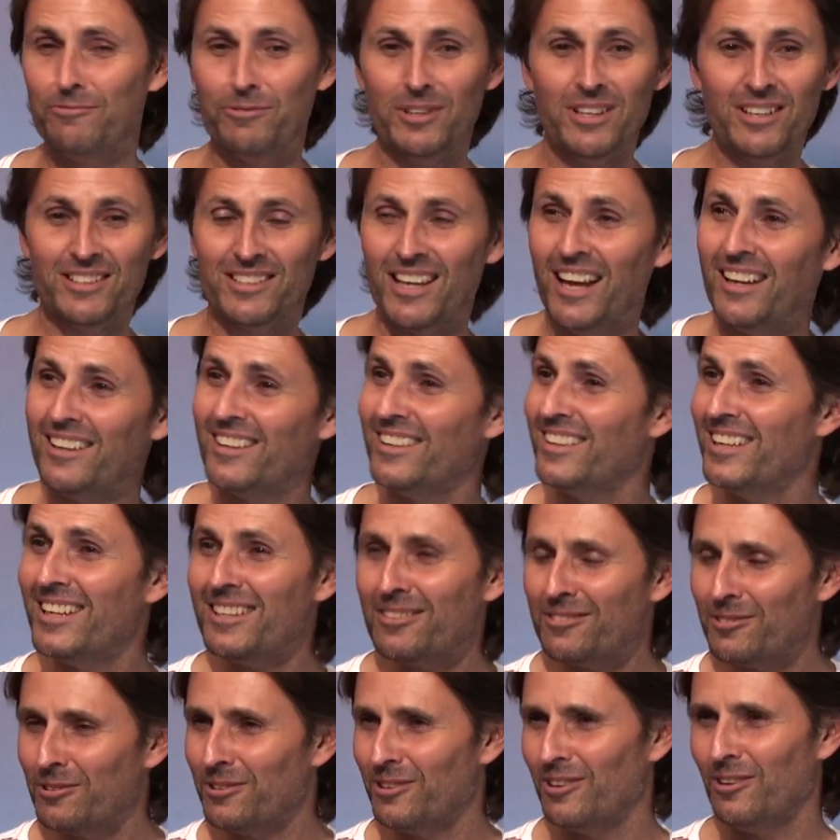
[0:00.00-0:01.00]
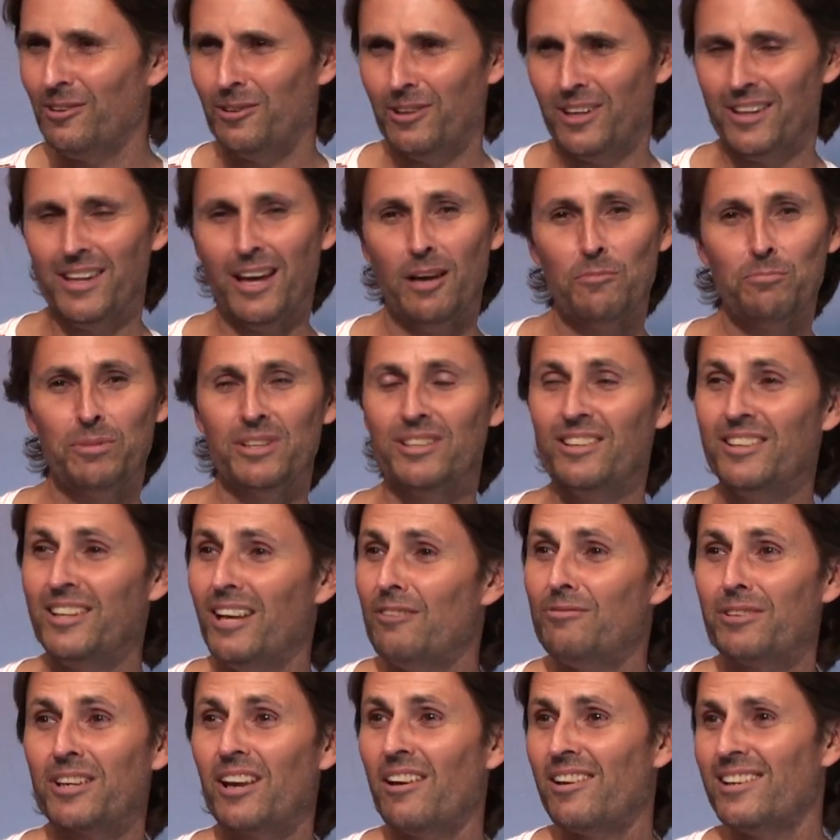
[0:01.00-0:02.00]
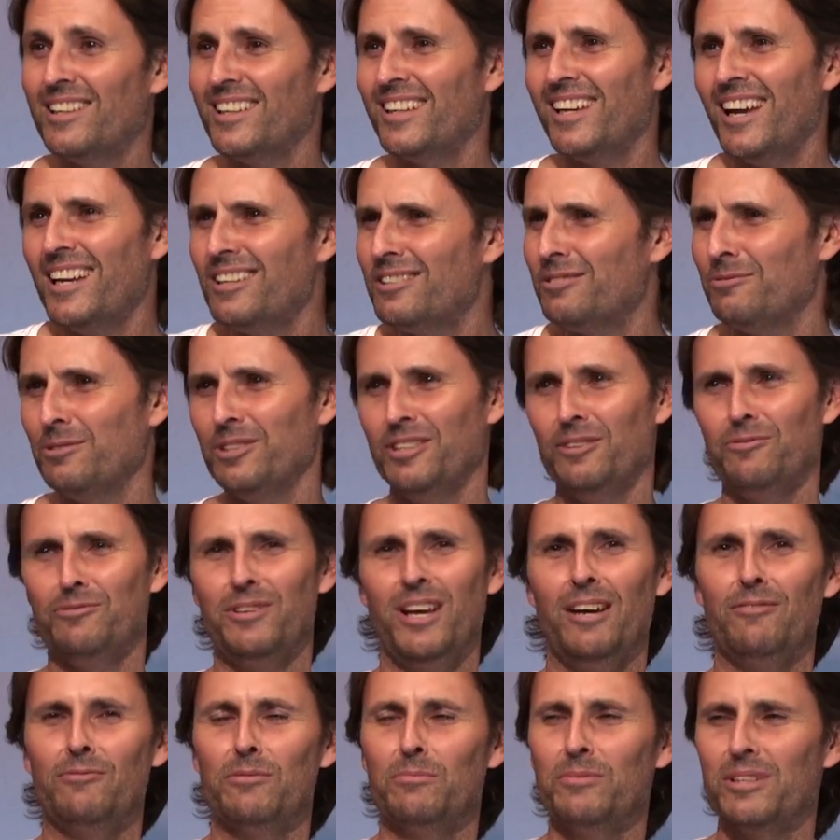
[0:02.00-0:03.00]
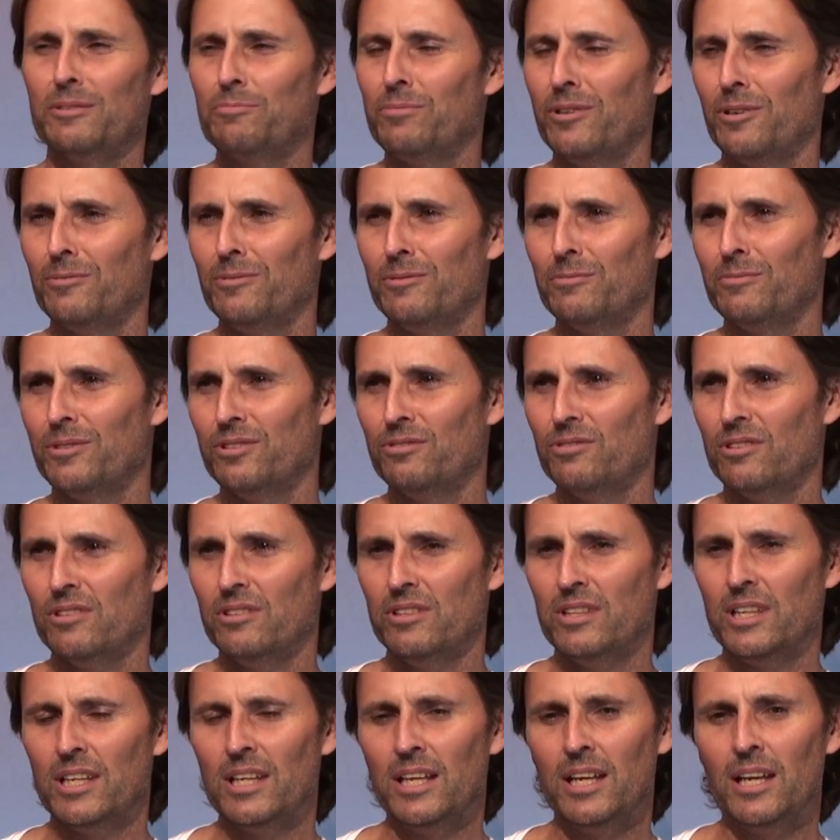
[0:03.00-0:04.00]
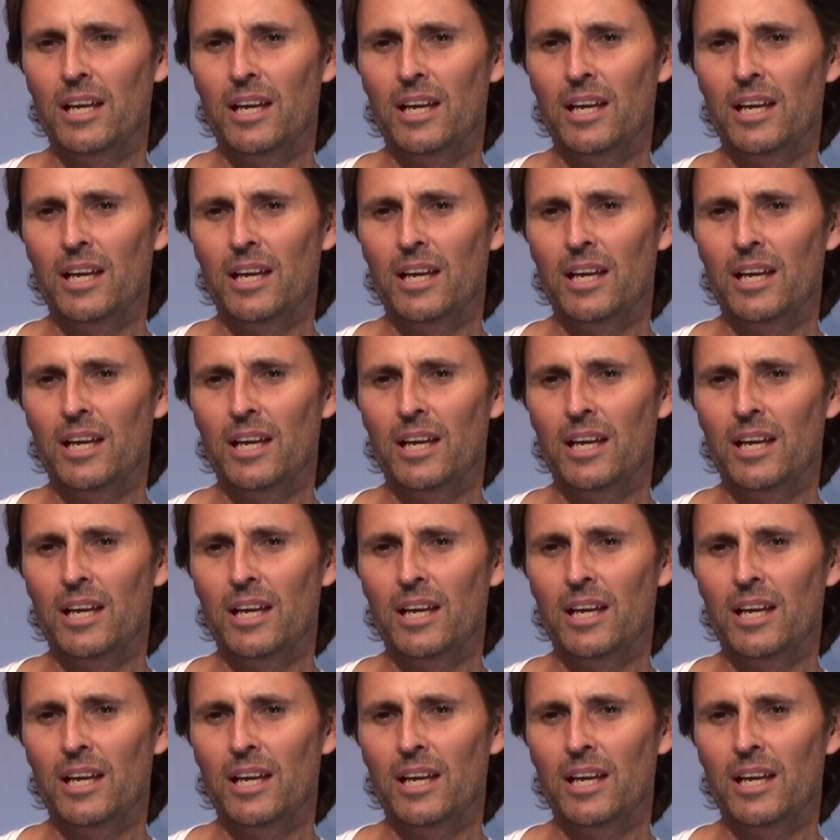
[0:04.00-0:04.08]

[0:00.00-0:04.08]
is underneath all of that, but you're never going to get to it if you have a big problem with truth.